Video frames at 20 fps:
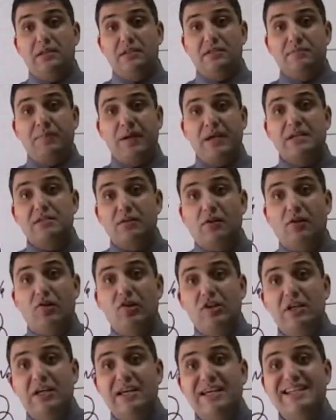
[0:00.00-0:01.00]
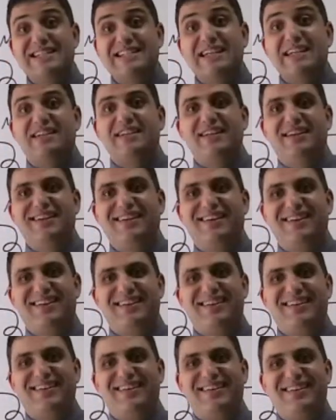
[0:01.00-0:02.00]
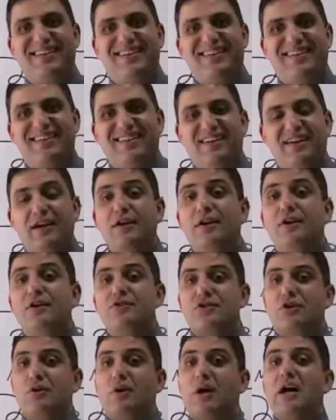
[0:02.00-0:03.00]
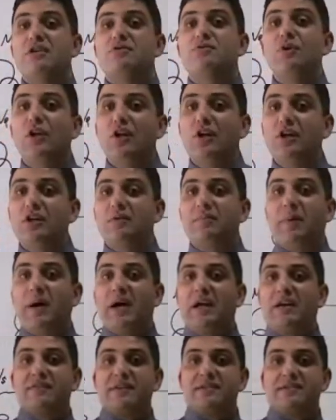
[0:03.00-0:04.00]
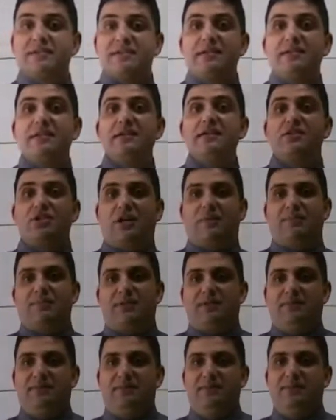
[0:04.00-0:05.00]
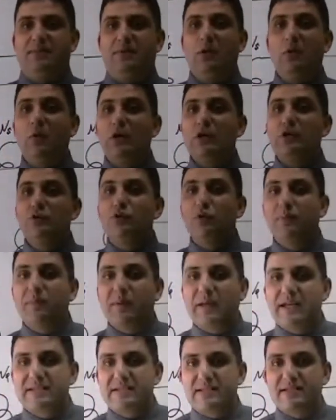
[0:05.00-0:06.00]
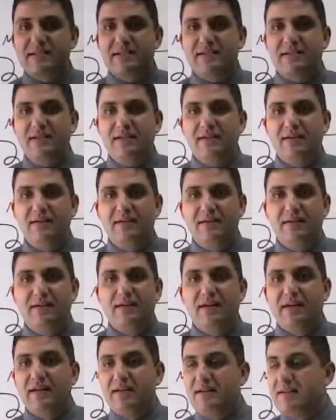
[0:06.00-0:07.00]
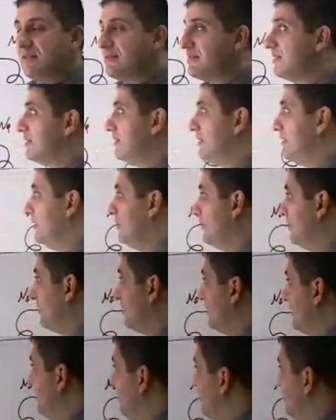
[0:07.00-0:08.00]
it's based on CT. So as we learn part of the CT chapter, where do we place the CT? The CT,